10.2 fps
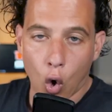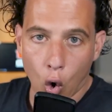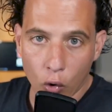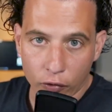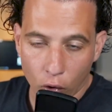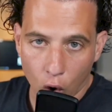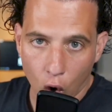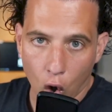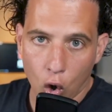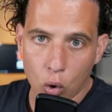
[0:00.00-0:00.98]

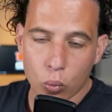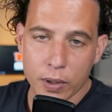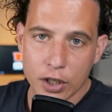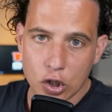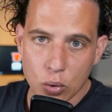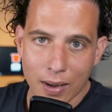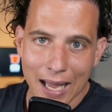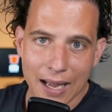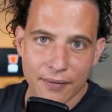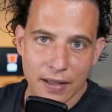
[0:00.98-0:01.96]
Overall, we do
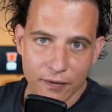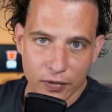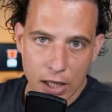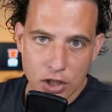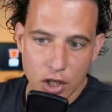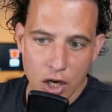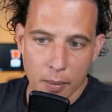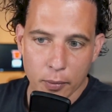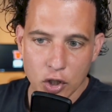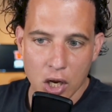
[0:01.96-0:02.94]
have the inflation
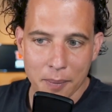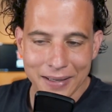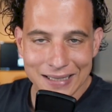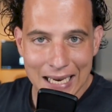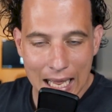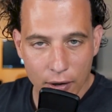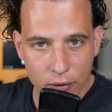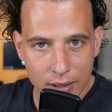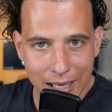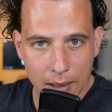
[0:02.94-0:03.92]
numbers coming
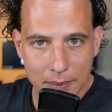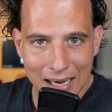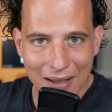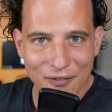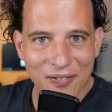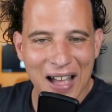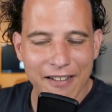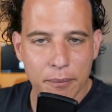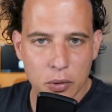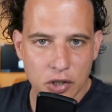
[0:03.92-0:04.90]
down. It came in at
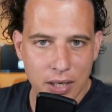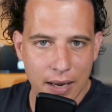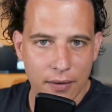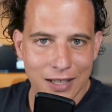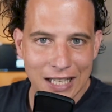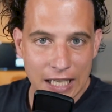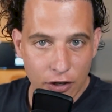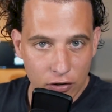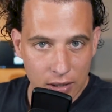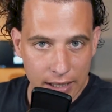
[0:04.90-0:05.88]
5%
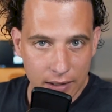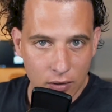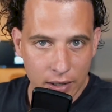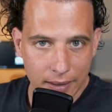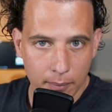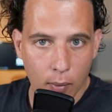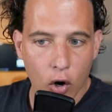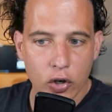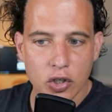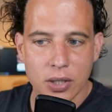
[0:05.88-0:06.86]
yearly in
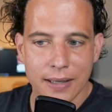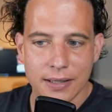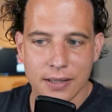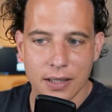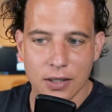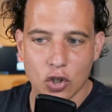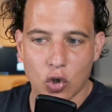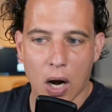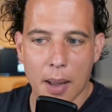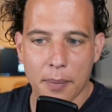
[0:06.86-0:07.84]
March. That's a
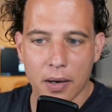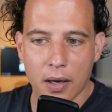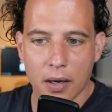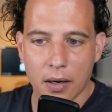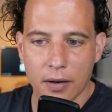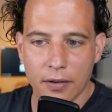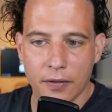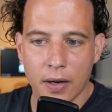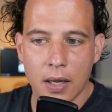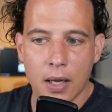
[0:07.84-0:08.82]
drop
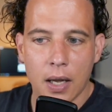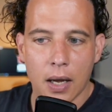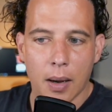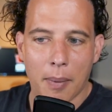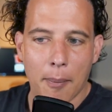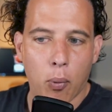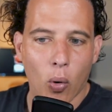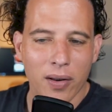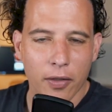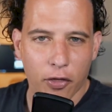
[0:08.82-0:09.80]
of about
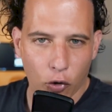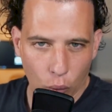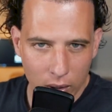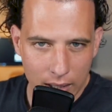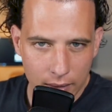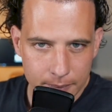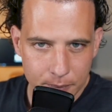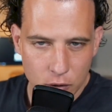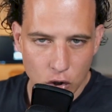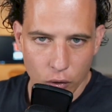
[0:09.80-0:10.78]
0.3.
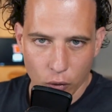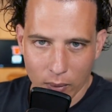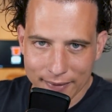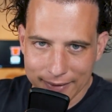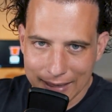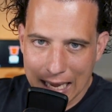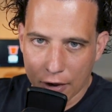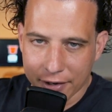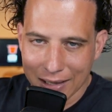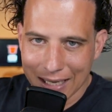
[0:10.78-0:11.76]
So the way that they
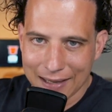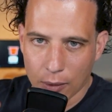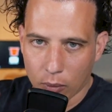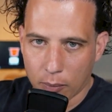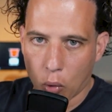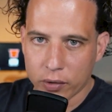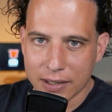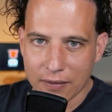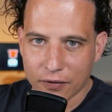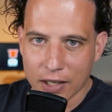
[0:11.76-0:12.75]
calculate in the report
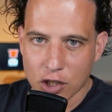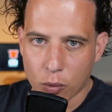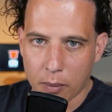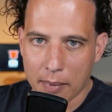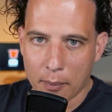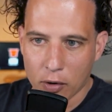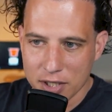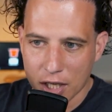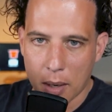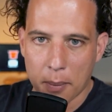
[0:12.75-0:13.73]
the inflation, remember,
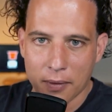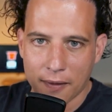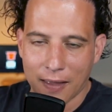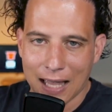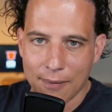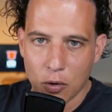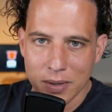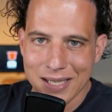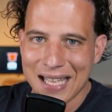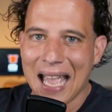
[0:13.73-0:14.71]
is the number that they give you
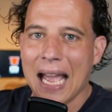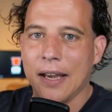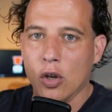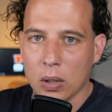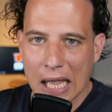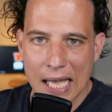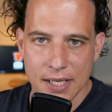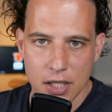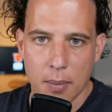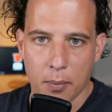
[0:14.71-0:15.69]
is the
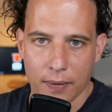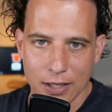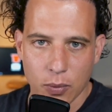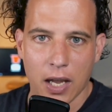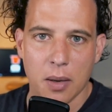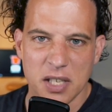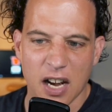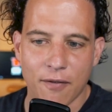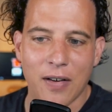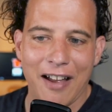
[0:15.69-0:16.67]
annualized number. That's why it comes
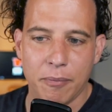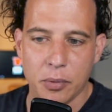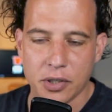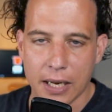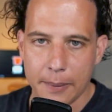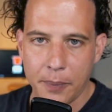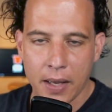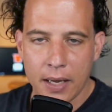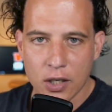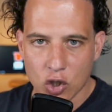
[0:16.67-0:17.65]
out at 5%.
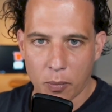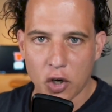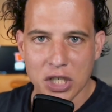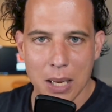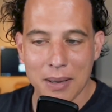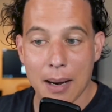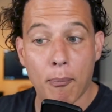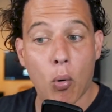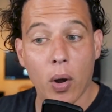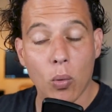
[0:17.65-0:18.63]
So March came in
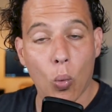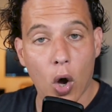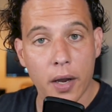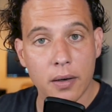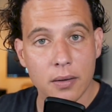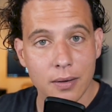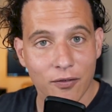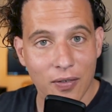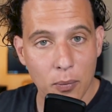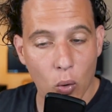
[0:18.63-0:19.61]
at 0.1,
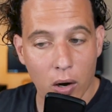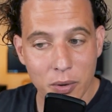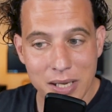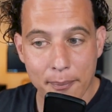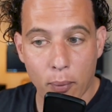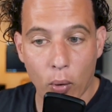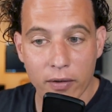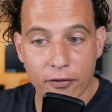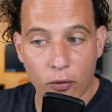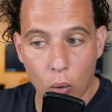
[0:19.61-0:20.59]
February was at
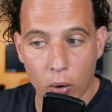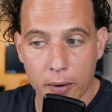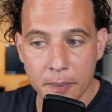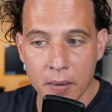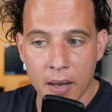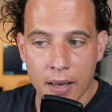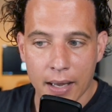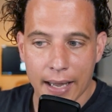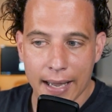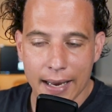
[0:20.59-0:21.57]
0.4,
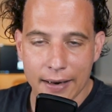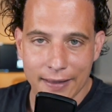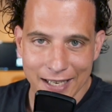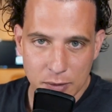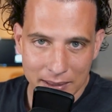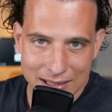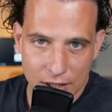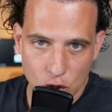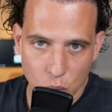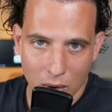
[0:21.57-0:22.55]
and the
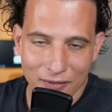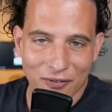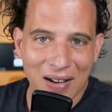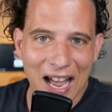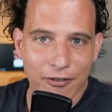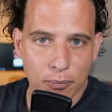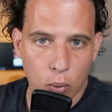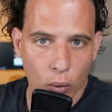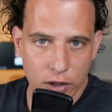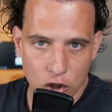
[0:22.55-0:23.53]
expectations were at
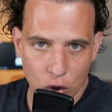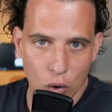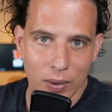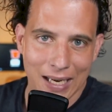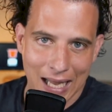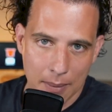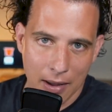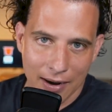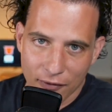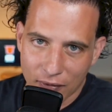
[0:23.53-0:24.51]
5.2, and it came
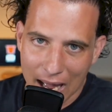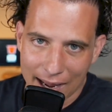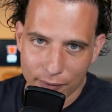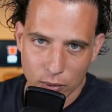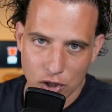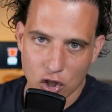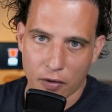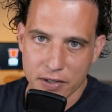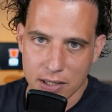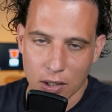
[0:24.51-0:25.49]
out at 5, which is
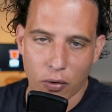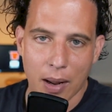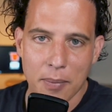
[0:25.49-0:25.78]
obviously great